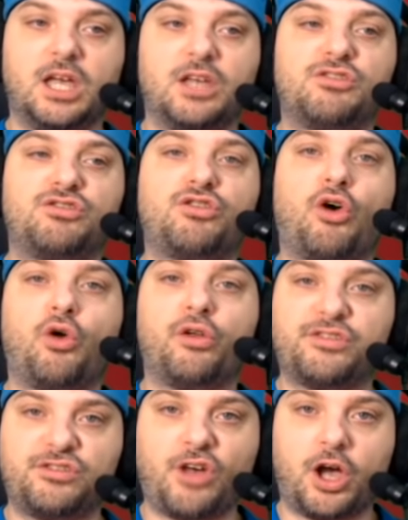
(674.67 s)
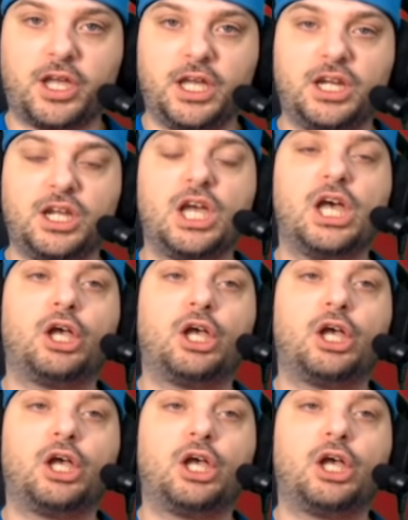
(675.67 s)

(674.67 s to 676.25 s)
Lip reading: soul-sucking,